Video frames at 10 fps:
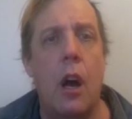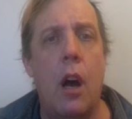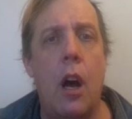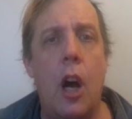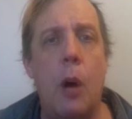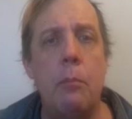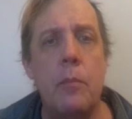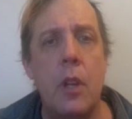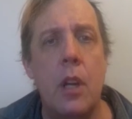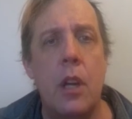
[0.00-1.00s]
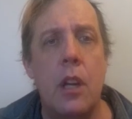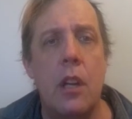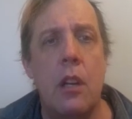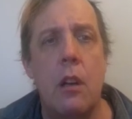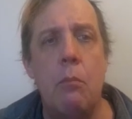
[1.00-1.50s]
Um,
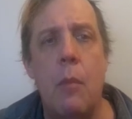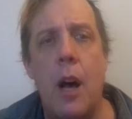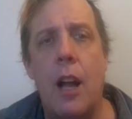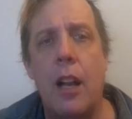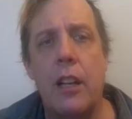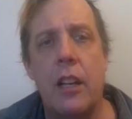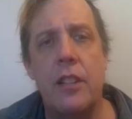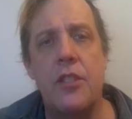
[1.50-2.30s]
Monica can